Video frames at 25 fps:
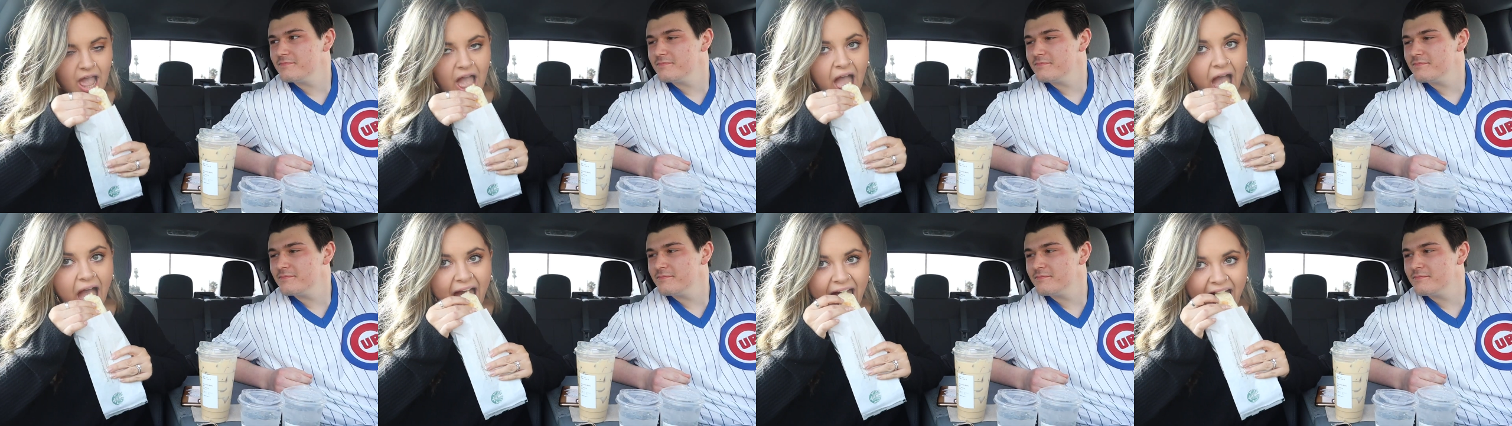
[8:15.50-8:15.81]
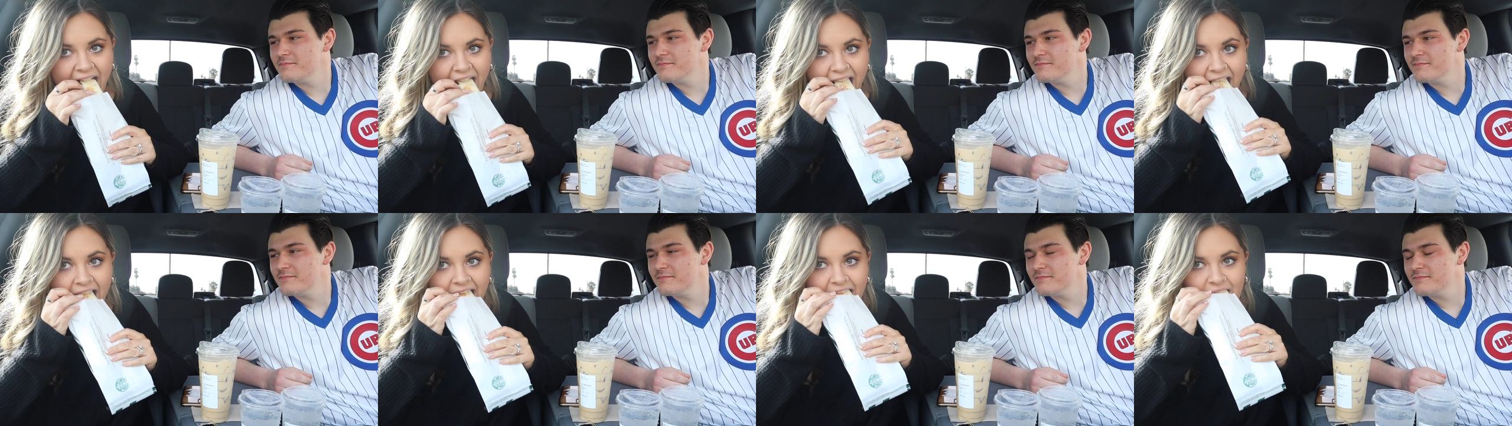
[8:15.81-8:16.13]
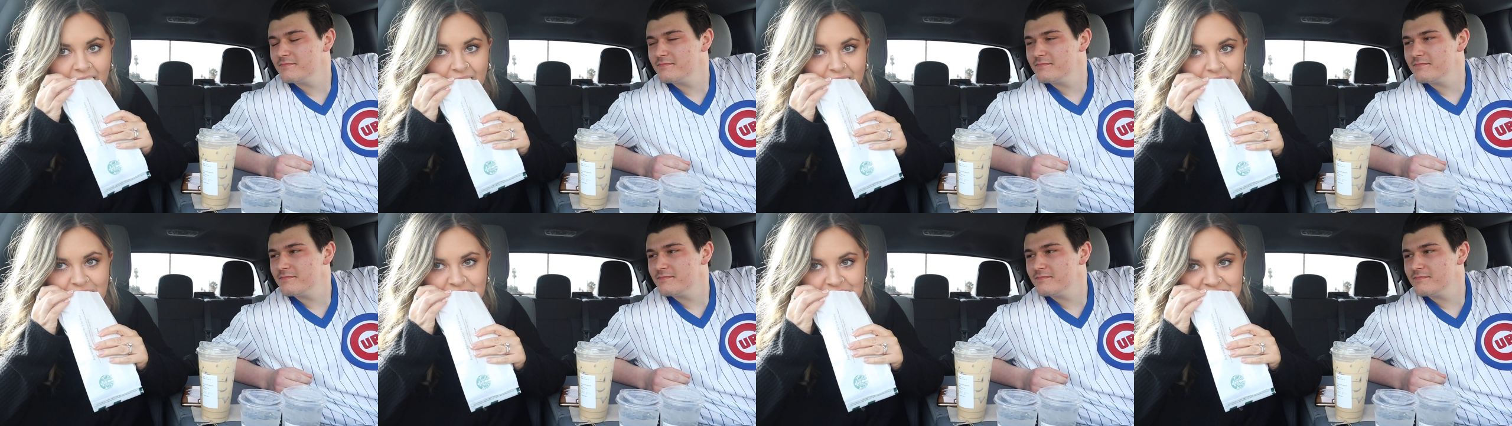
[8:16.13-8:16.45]

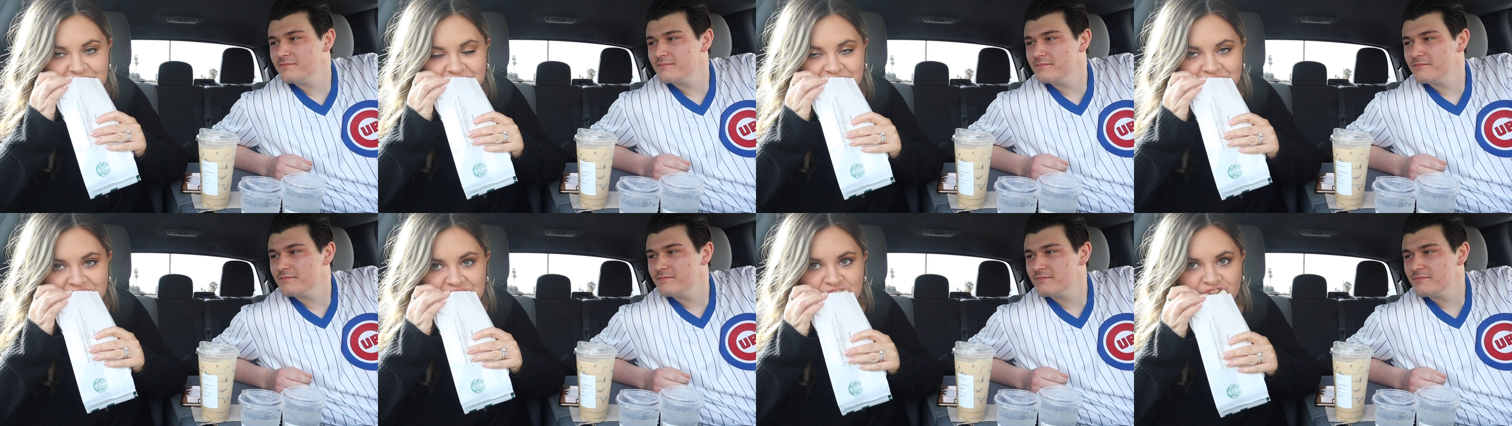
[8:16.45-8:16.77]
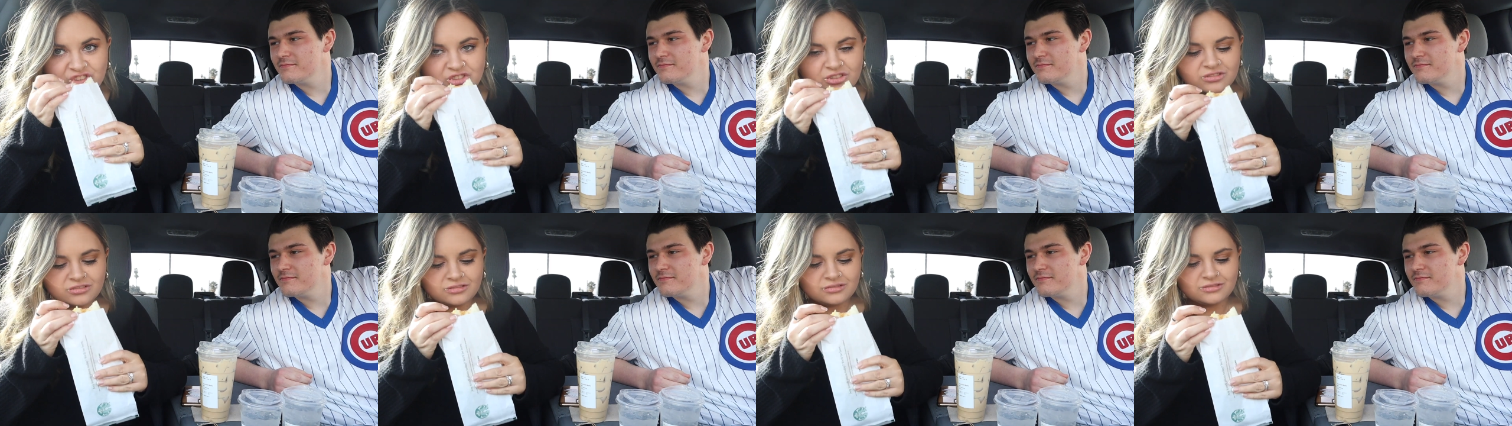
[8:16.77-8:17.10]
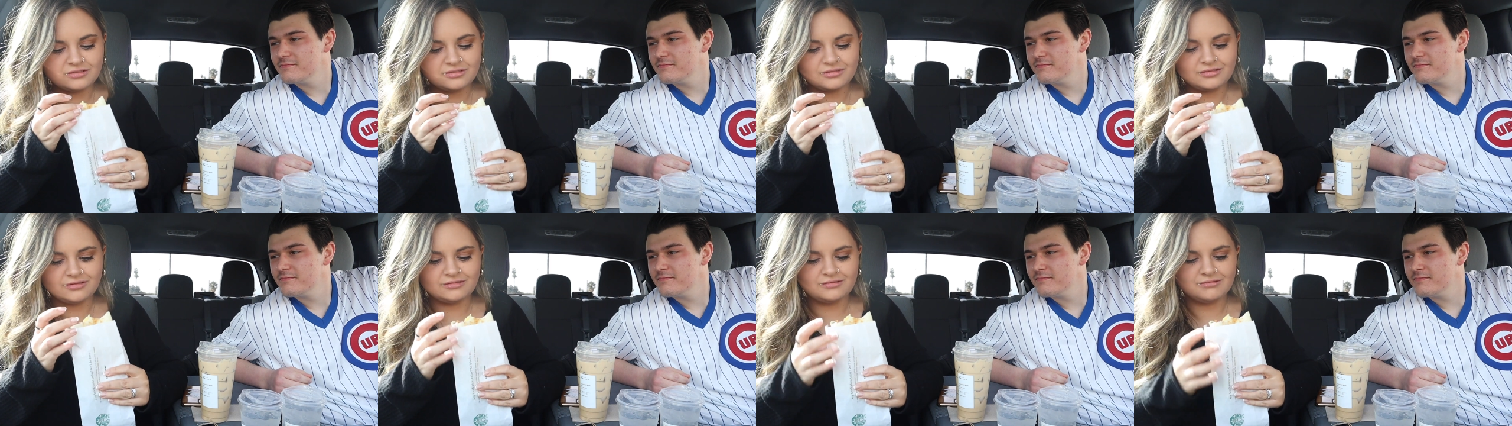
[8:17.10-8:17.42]

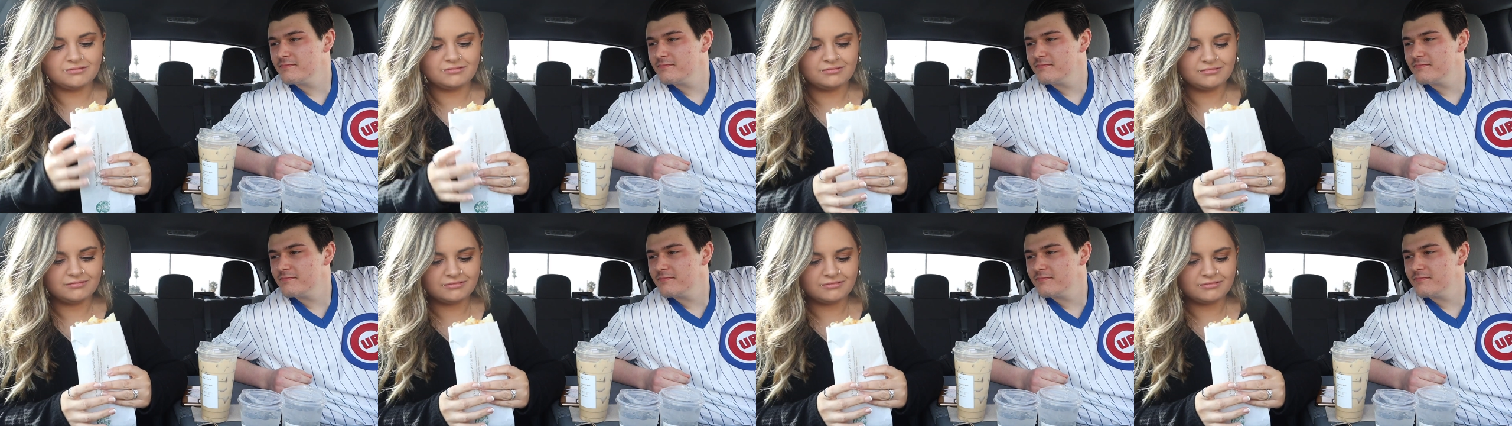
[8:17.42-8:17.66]
Nobody speaks.